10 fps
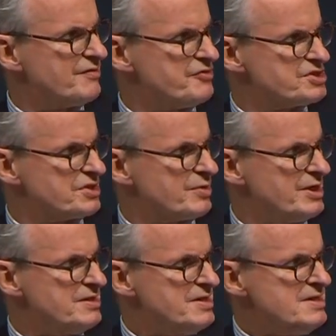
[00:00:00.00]
efficient
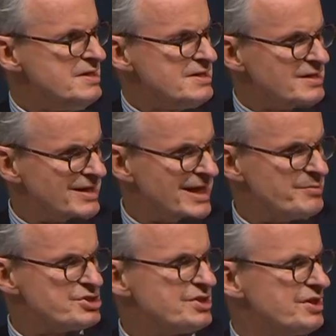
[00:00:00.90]
way:
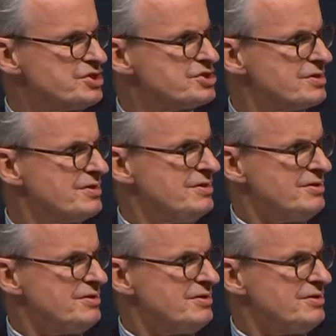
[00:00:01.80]
climate change,